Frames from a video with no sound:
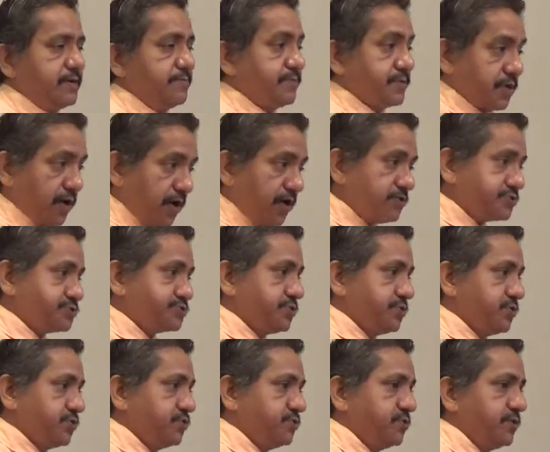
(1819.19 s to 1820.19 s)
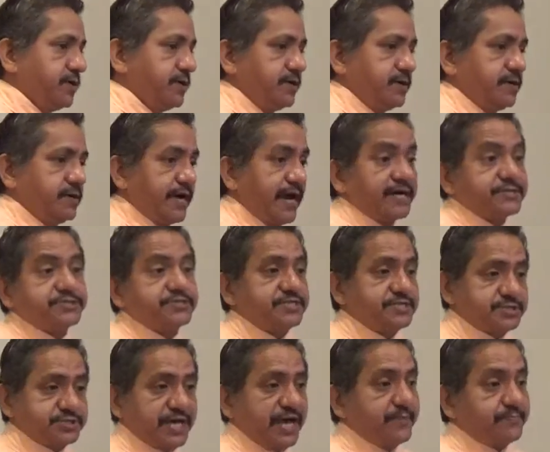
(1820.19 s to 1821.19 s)
but also as an
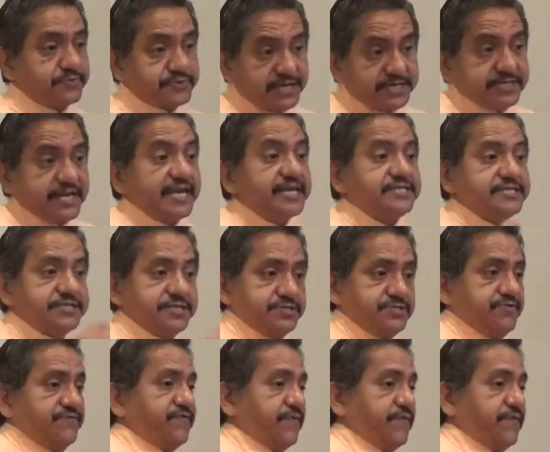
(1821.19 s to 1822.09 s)
example that they needed to